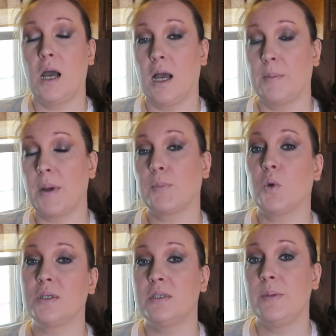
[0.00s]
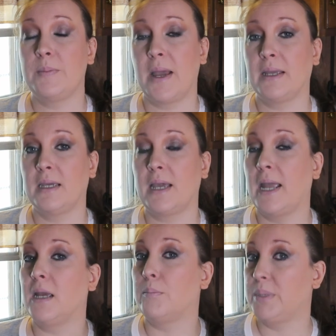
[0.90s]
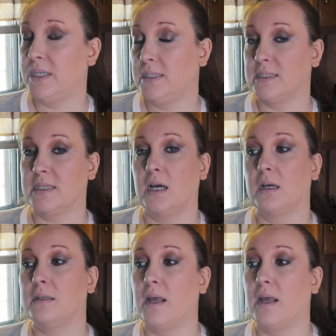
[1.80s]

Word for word: I'm going to be making a pizza.